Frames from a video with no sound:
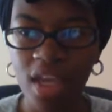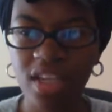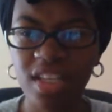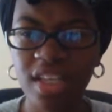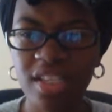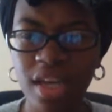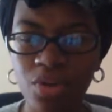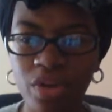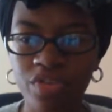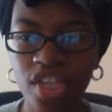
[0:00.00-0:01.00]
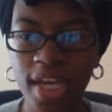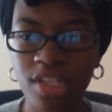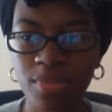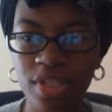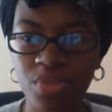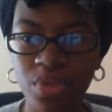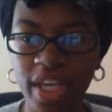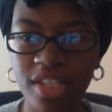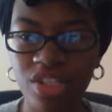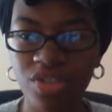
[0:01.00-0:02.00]
And then that's how I know I've changed because when
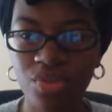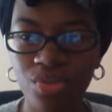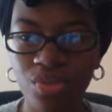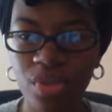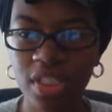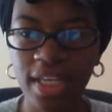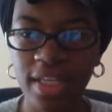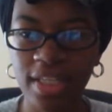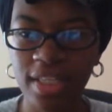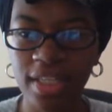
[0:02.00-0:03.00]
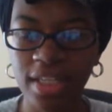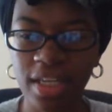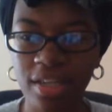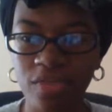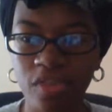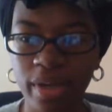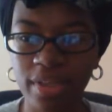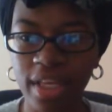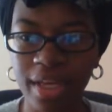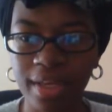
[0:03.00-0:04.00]
I do say anything negative
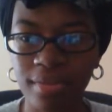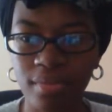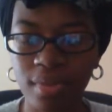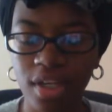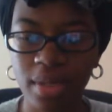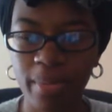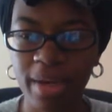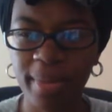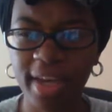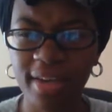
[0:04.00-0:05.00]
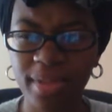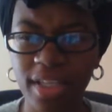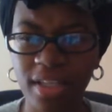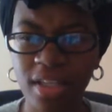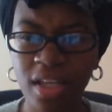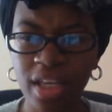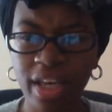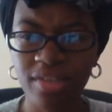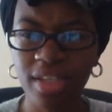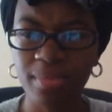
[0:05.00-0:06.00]
about that, it in back of my head I'm thinking
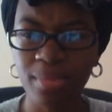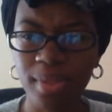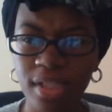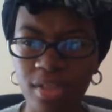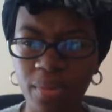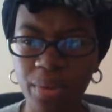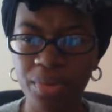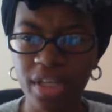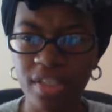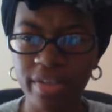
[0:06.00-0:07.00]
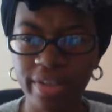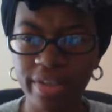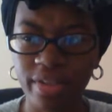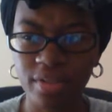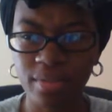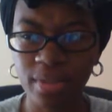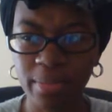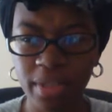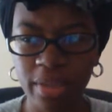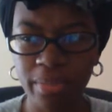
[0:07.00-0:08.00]
I used to get bullied, so why would I sit here
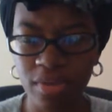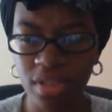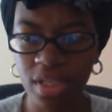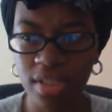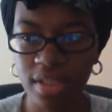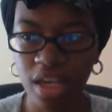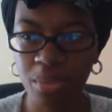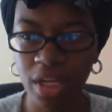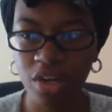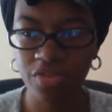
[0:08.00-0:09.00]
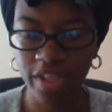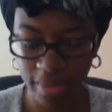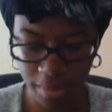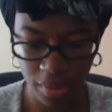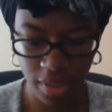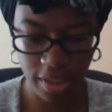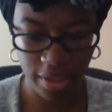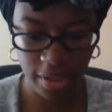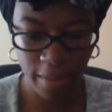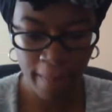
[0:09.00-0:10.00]
and be the person that's coming off like a bully,
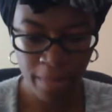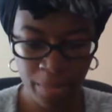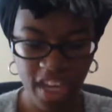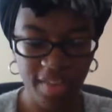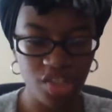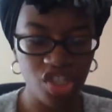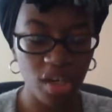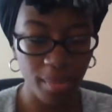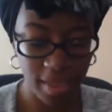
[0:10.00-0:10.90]
you know? I have to check